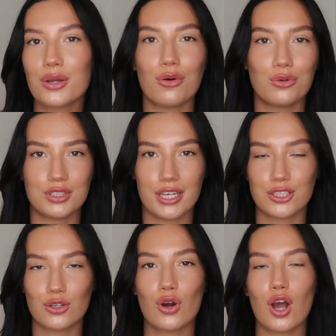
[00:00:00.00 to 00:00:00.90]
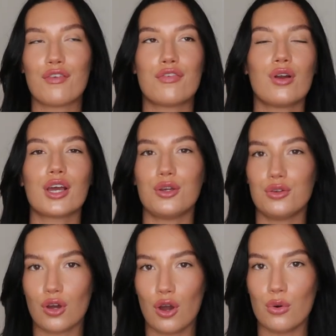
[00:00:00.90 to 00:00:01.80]
and you're on TikTok, I feel like you
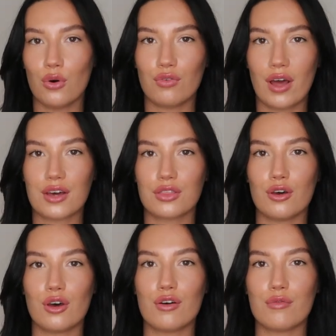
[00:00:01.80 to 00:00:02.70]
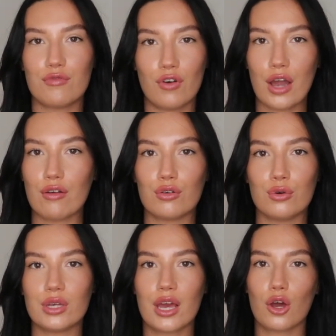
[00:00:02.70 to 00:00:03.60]
know of like the
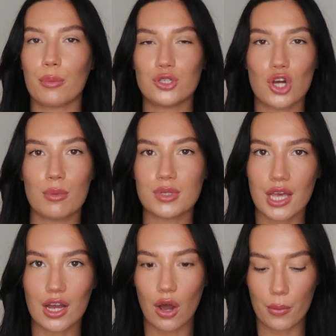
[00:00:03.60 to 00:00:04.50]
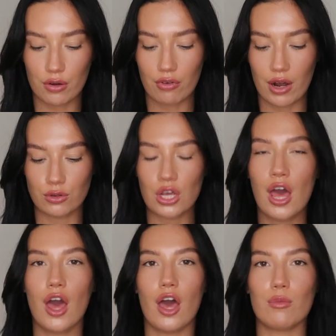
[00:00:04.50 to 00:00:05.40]
viral yellow pyjamas that are going around
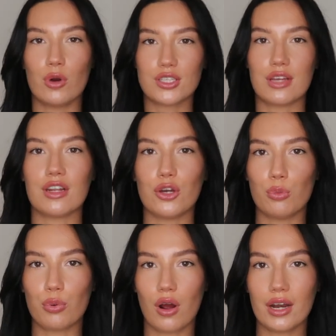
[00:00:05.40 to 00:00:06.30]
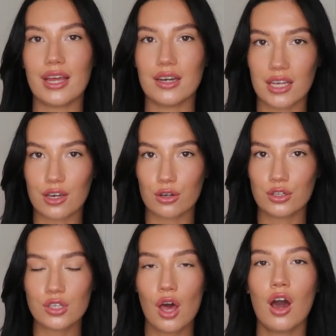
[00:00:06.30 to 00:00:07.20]
and um, where it's like the little bralette and
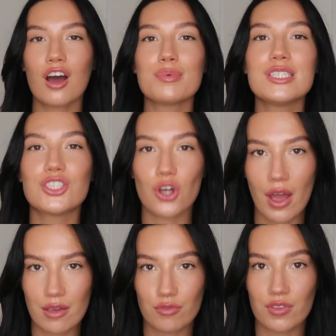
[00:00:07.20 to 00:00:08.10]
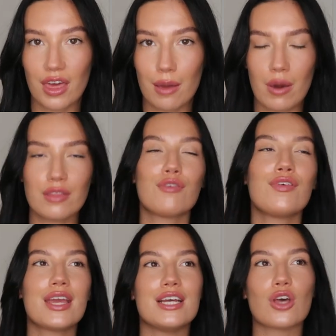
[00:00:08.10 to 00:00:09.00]
knickers. I've been dying for them. And the
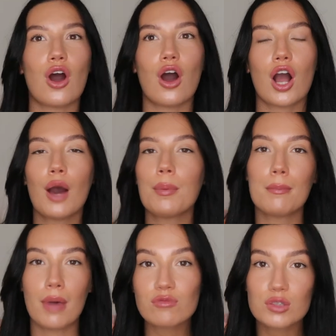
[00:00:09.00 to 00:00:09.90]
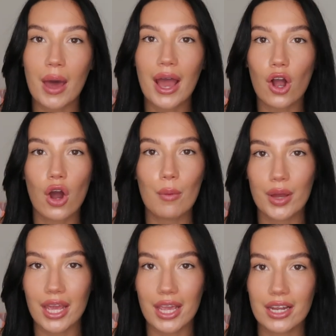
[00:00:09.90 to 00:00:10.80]
thing is, a couple of months back, I
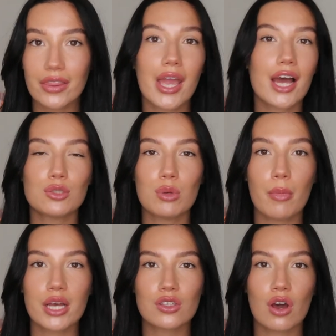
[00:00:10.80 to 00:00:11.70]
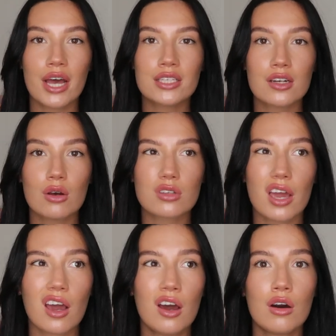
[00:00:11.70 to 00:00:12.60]
went in and they had them in my size and I was
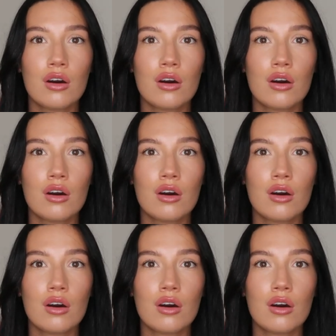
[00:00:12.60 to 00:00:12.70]
like,